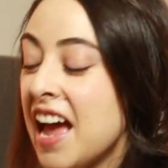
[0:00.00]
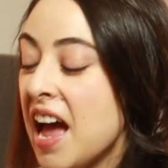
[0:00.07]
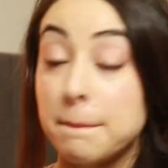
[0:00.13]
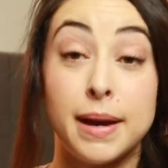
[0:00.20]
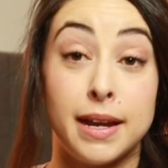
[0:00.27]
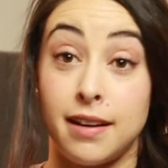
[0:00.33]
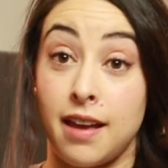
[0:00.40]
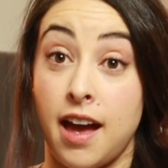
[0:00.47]

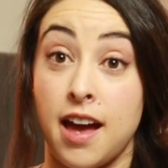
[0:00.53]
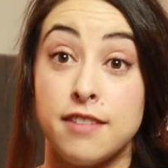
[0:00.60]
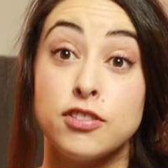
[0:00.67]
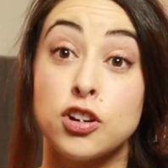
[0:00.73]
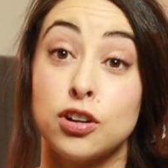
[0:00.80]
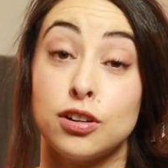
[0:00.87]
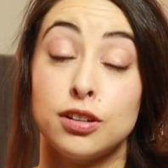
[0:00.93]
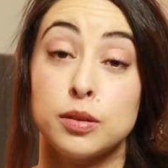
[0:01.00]
But I've
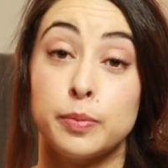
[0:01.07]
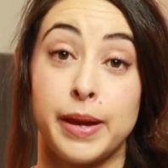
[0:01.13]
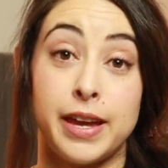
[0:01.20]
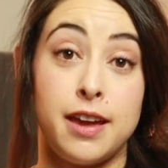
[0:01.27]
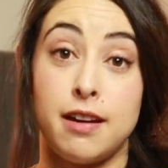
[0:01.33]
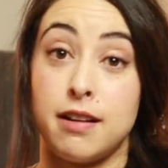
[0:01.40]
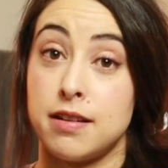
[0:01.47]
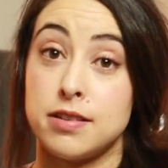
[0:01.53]
curled my
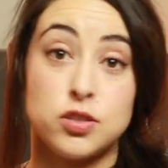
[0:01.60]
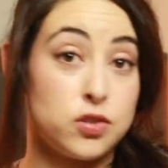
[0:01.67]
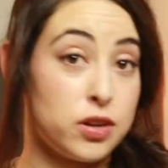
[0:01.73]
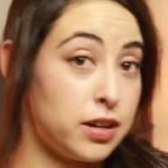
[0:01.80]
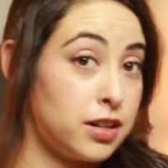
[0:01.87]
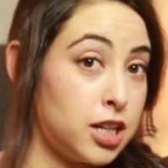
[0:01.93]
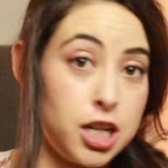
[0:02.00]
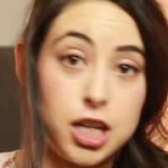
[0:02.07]
hair and
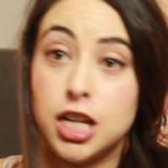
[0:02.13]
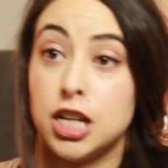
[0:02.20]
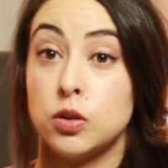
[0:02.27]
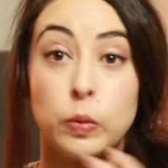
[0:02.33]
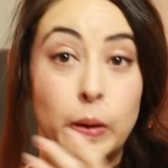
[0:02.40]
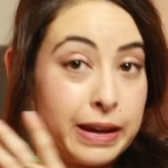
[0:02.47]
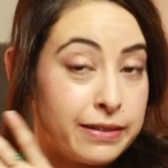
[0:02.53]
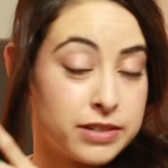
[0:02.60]
straightened it
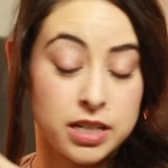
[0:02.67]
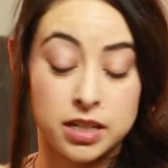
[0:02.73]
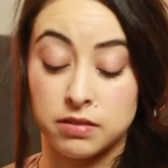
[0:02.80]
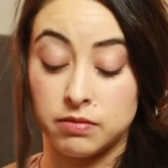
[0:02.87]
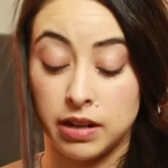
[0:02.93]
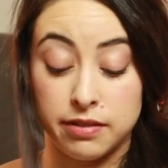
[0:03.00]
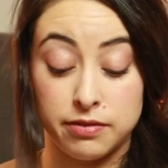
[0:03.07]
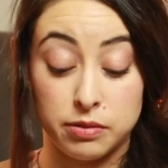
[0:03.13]
and waved it
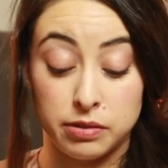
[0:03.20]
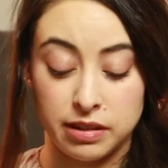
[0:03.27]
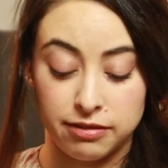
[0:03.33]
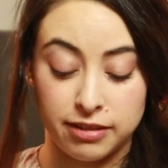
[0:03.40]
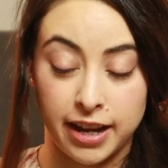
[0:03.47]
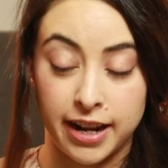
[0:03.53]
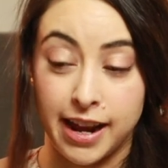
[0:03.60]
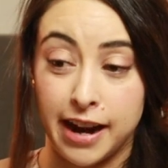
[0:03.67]
and whatever with a
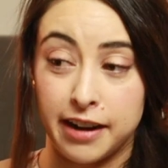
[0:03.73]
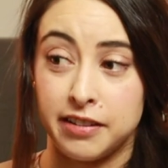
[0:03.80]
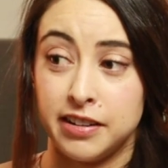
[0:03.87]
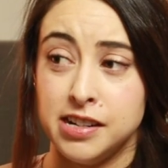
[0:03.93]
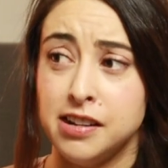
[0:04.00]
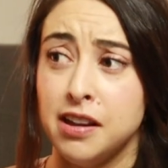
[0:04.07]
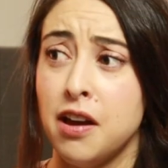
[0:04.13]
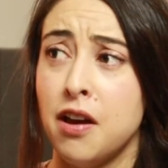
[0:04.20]
flat
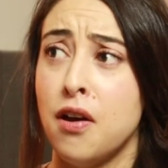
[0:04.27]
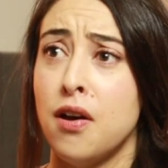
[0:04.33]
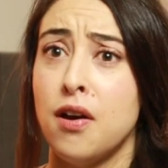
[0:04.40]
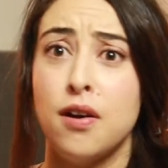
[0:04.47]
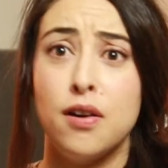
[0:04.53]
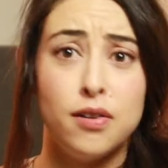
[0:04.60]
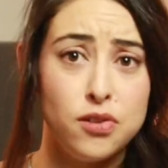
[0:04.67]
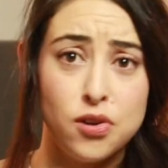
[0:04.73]
iron,
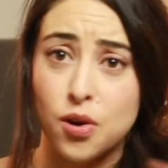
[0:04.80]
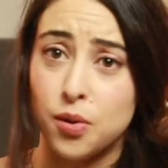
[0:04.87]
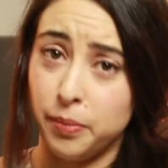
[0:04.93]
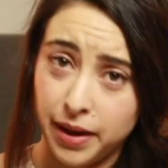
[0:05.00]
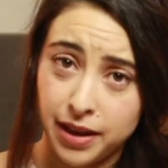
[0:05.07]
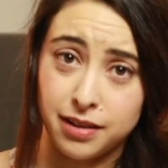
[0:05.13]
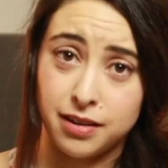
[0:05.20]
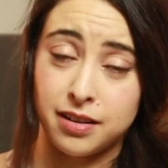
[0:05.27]
no
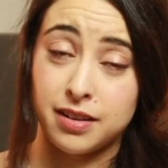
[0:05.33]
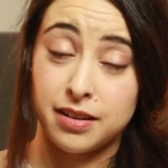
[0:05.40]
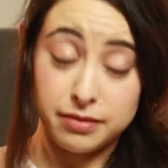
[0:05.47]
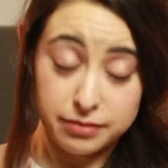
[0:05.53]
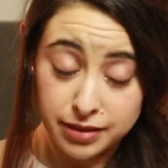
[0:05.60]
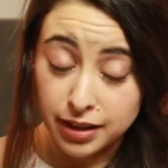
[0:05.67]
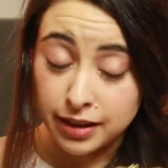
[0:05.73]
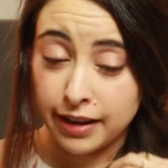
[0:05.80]
matter
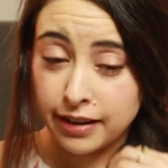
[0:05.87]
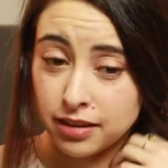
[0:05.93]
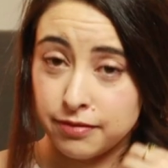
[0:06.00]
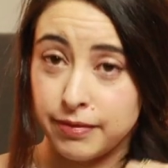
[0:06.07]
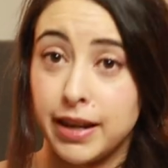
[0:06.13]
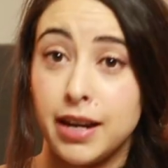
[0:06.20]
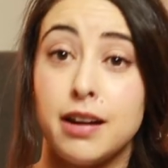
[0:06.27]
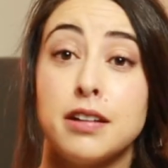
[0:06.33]
the length
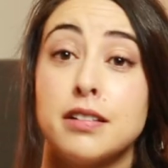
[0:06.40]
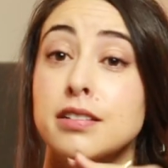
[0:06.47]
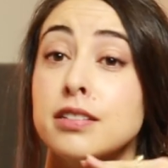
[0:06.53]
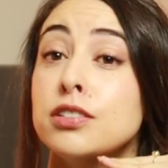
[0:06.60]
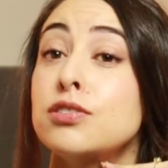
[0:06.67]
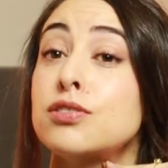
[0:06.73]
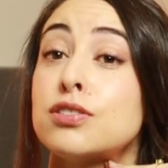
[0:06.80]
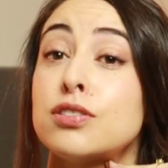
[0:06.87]
of my hair. And
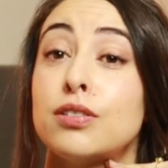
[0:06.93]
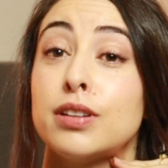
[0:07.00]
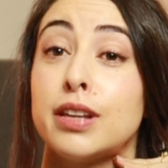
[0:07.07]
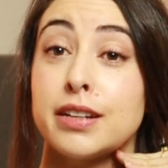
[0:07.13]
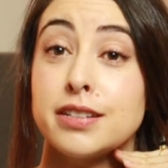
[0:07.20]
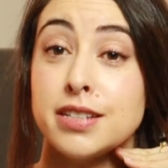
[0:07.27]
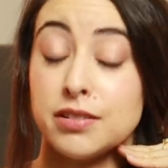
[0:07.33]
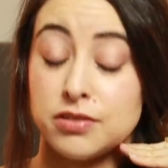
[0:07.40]
it used to go
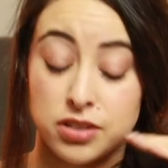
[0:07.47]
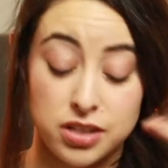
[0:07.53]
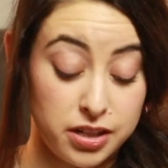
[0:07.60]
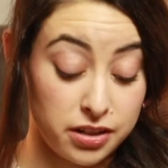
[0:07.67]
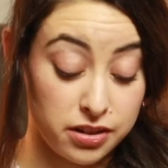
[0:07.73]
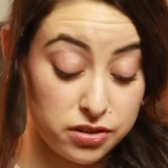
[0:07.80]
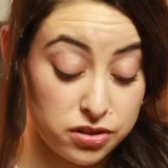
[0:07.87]
like down to here.